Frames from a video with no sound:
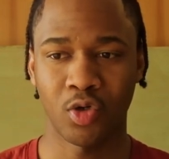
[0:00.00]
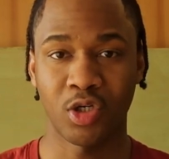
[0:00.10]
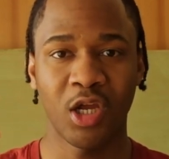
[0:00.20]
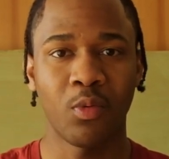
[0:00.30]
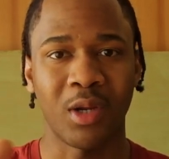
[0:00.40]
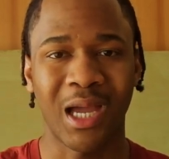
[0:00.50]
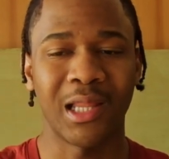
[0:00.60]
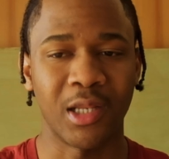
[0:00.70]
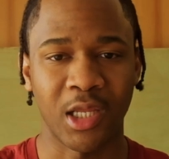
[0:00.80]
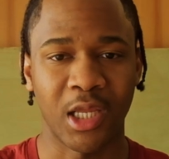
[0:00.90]
their
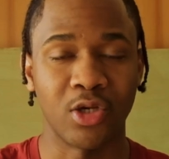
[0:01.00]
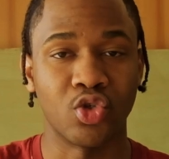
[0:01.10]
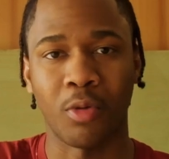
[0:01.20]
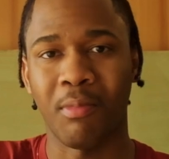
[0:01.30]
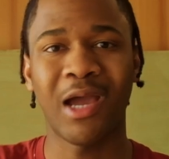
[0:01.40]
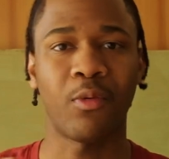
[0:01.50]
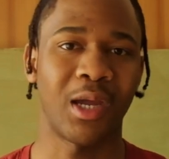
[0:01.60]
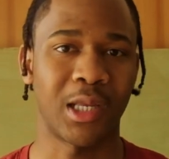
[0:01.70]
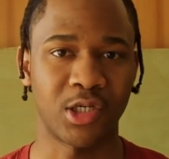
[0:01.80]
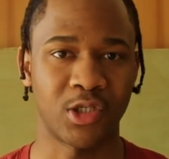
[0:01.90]
reality into my
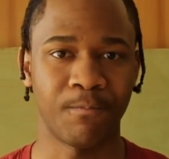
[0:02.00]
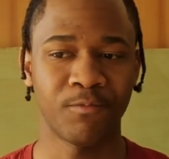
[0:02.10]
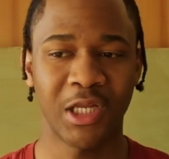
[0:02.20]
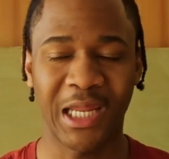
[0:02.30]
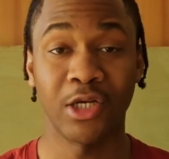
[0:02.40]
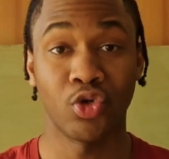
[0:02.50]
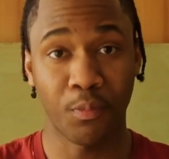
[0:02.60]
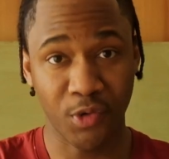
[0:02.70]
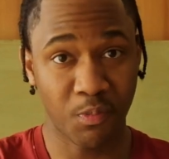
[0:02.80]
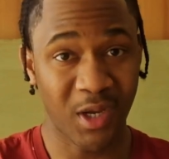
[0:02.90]
reality, like their
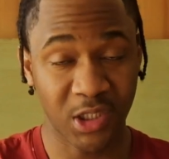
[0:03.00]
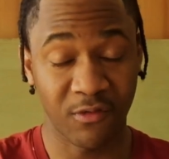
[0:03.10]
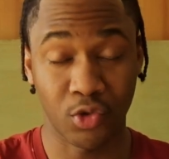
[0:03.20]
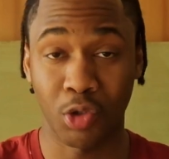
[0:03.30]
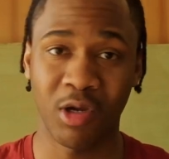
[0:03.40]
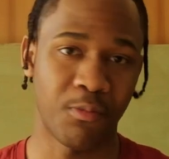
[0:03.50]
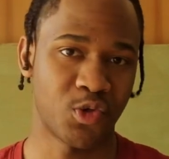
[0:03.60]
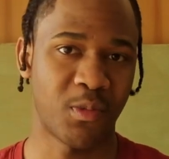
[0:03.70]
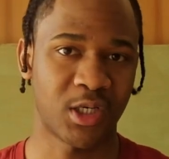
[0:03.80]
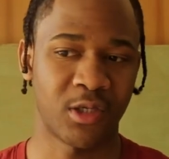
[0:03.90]
perspective into my
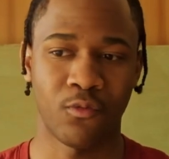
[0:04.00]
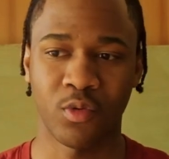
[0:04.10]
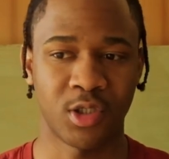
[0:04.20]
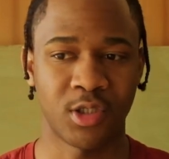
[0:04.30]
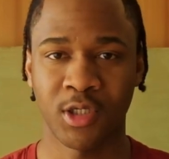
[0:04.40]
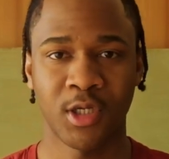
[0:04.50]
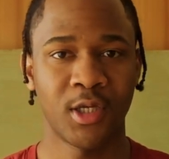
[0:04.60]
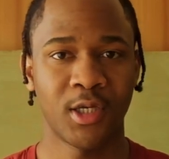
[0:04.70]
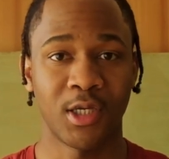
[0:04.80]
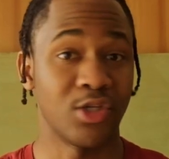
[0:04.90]
perspective, which is,
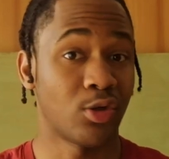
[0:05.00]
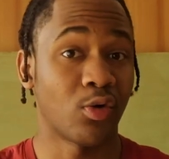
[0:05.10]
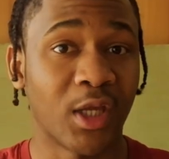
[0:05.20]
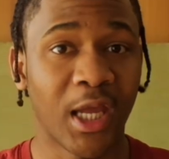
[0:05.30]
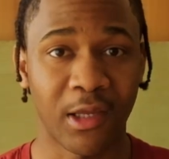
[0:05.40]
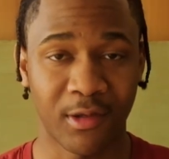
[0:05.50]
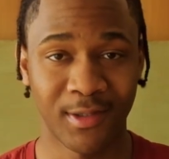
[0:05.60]
It's not okay.